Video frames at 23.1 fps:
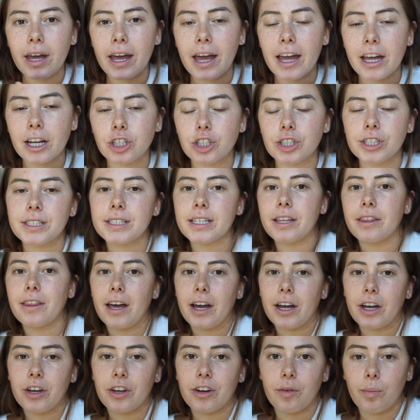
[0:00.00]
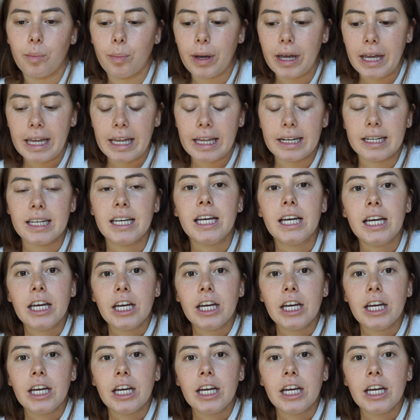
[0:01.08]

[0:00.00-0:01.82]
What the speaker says: and she said that could have been